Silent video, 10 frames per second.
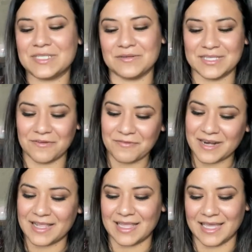So
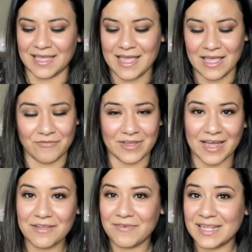definitely, if you
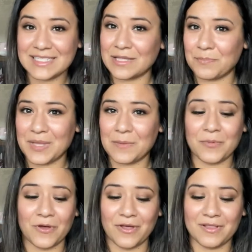gotta vet some
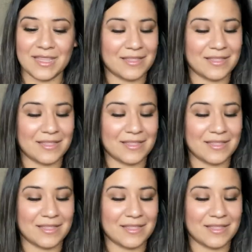people,